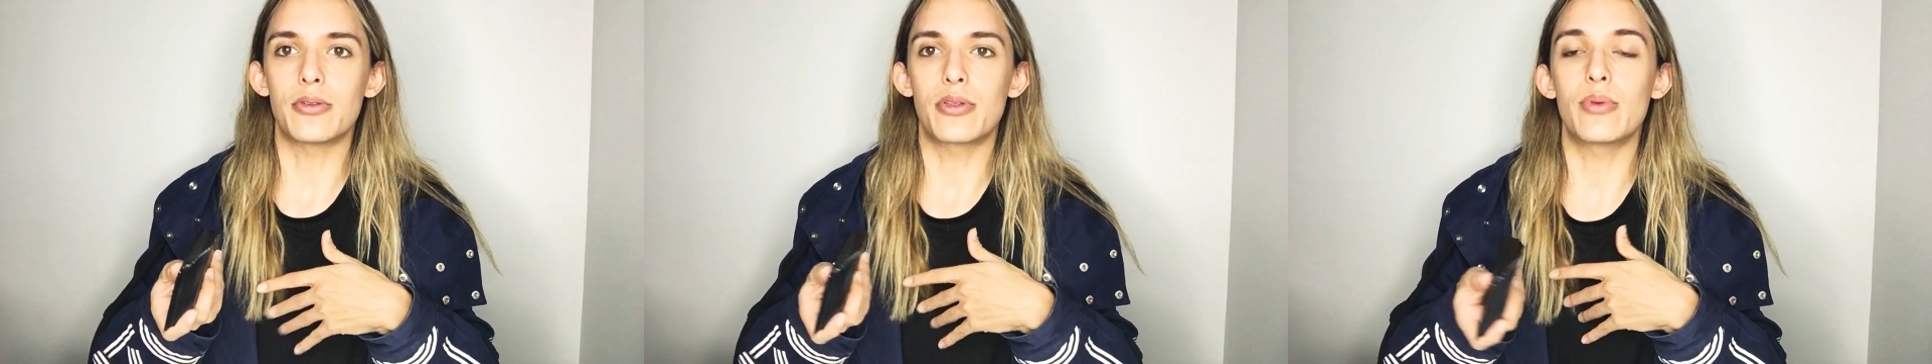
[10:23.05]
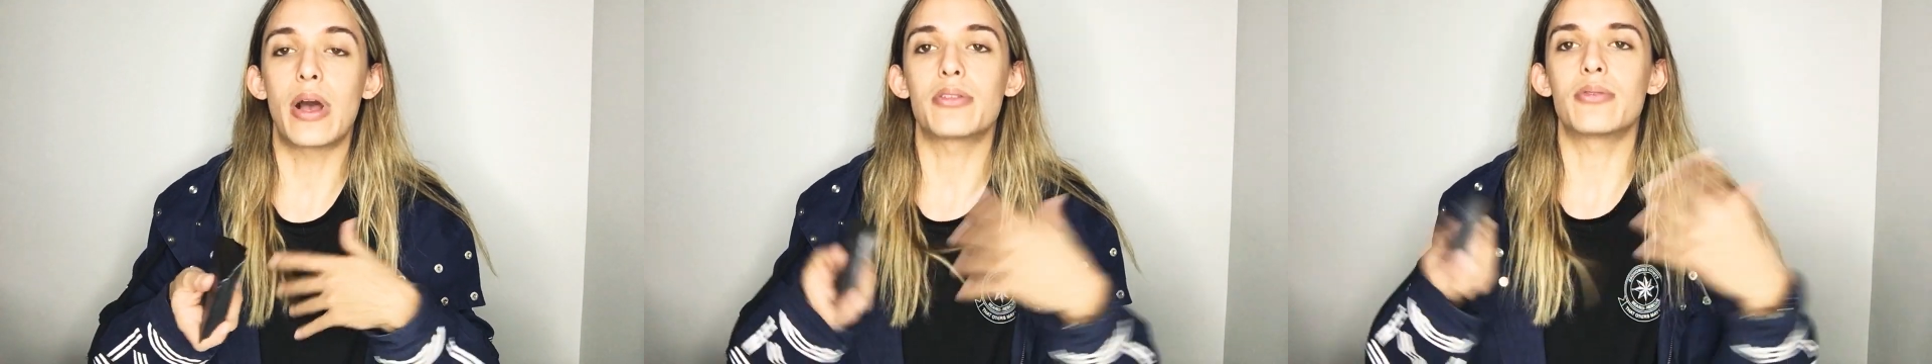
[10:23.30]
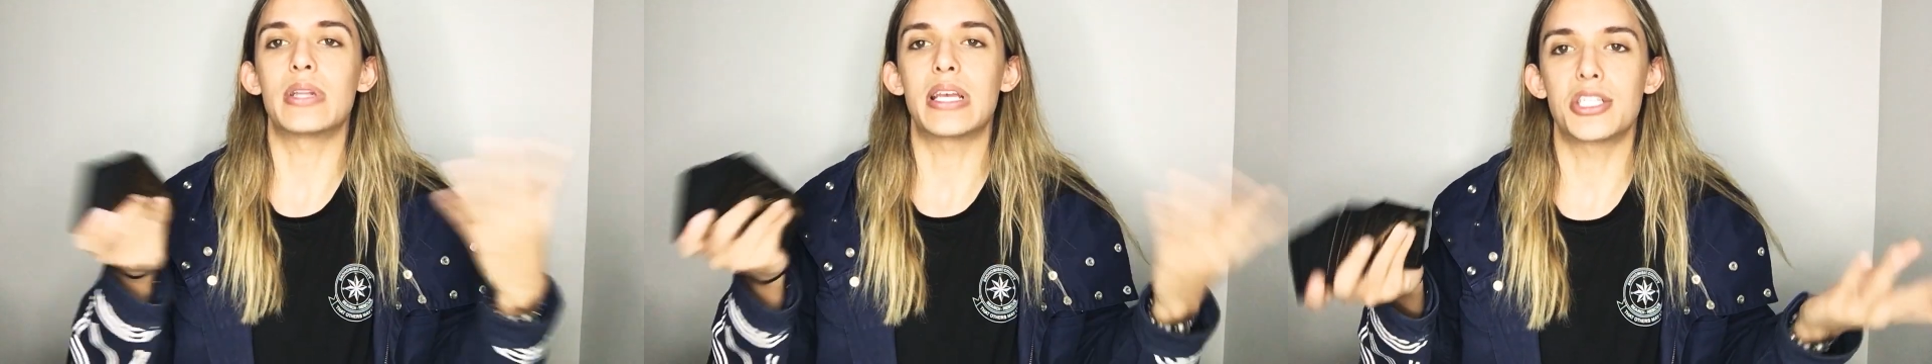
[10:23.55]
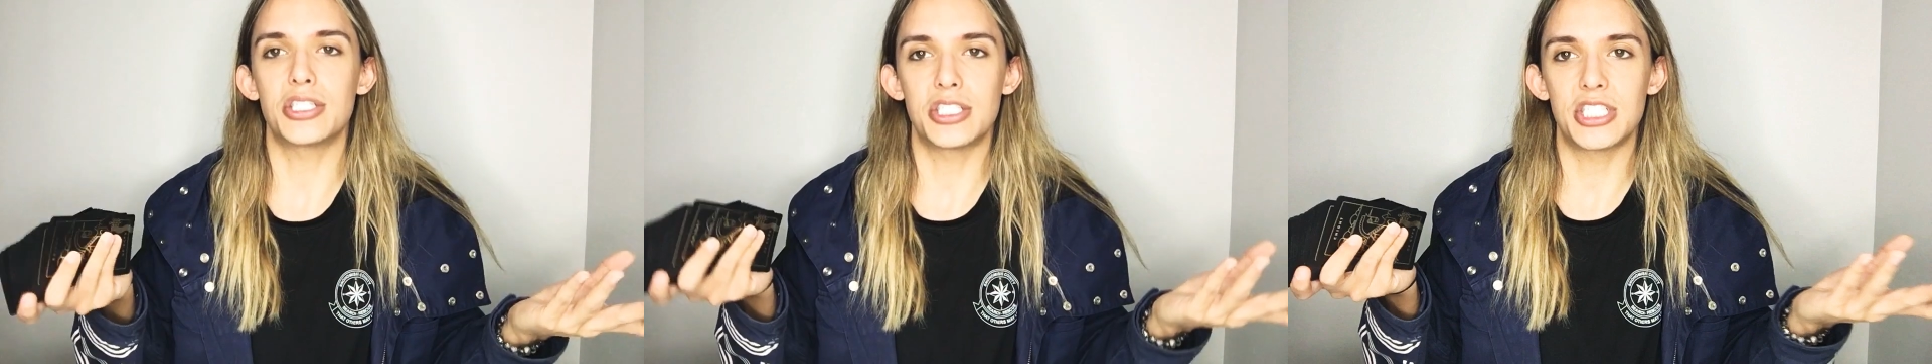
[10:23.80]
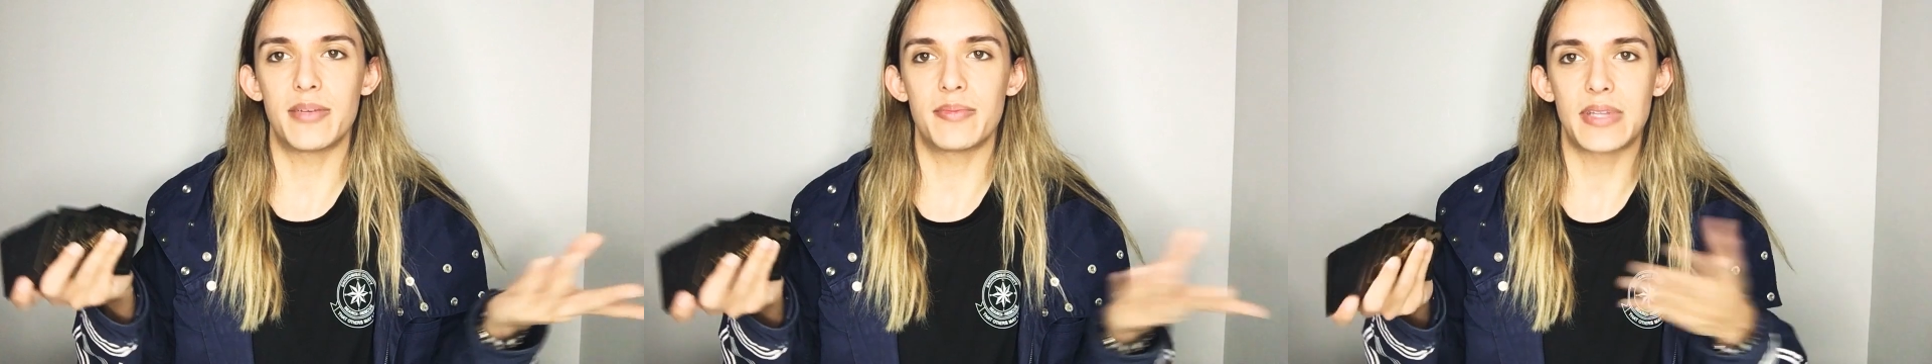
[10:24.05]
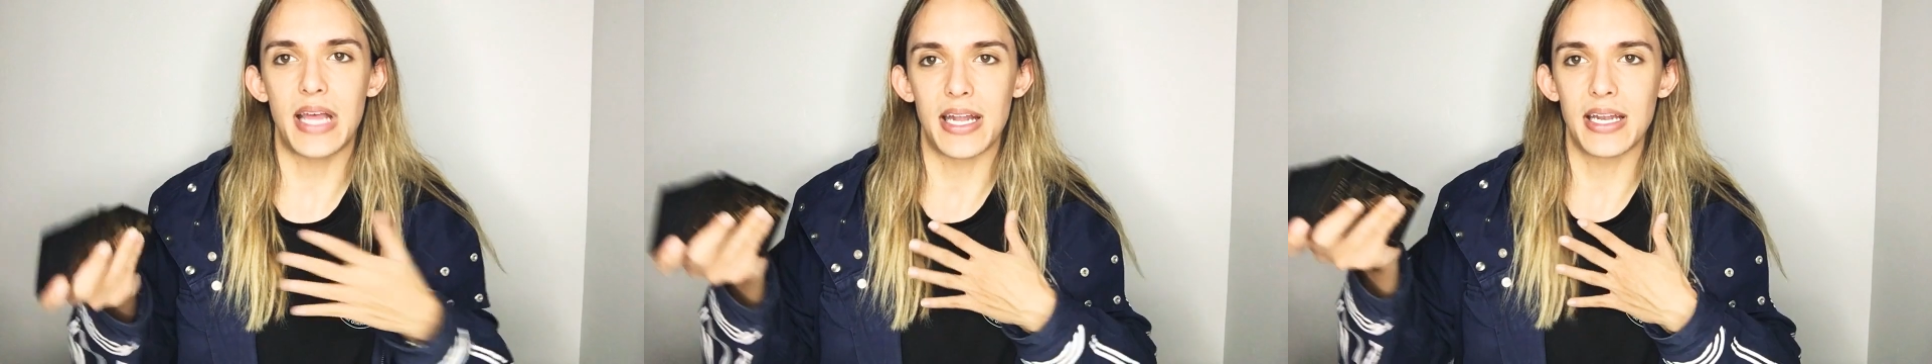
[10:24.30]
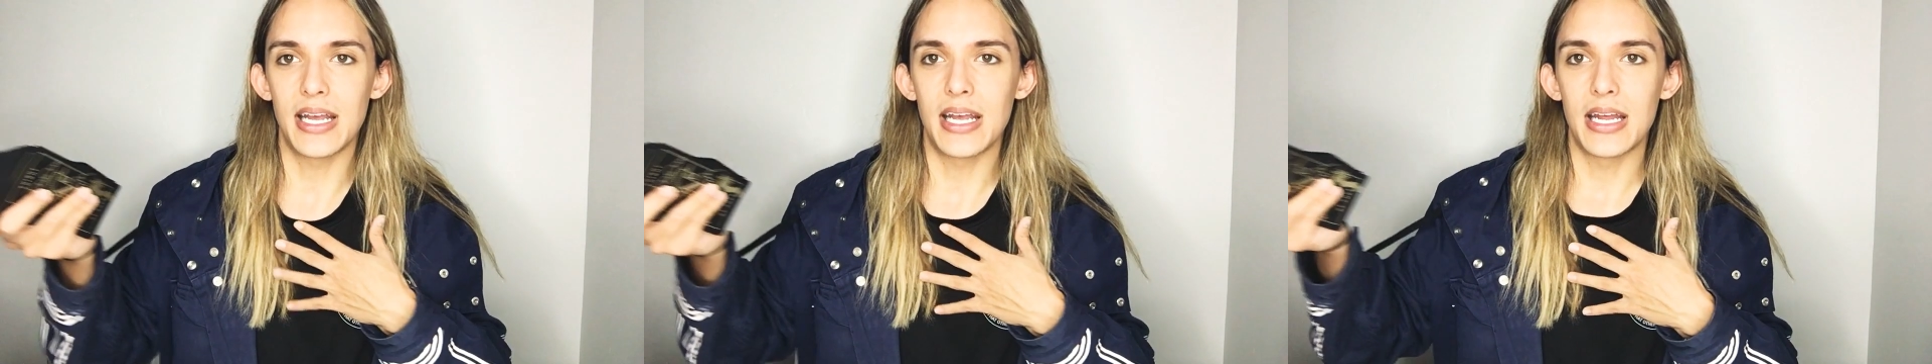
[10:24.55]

throughout the relationship that